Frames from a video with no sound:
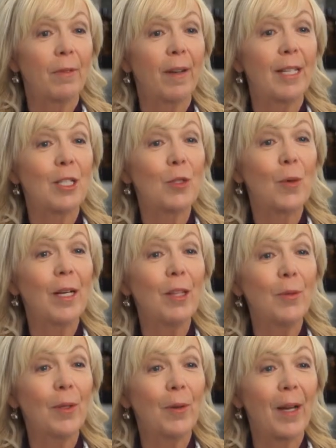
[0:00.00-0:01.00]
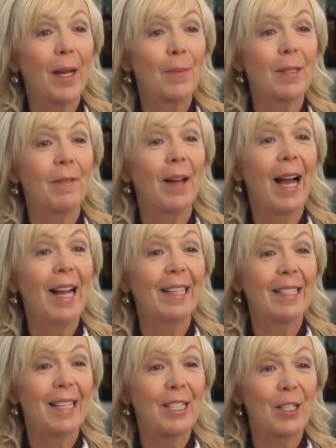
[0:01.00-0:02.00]
provides 23 grams of
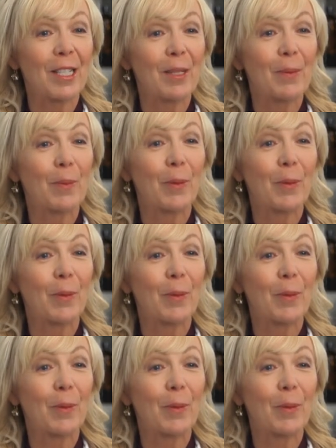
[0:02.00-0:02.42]
highly digestible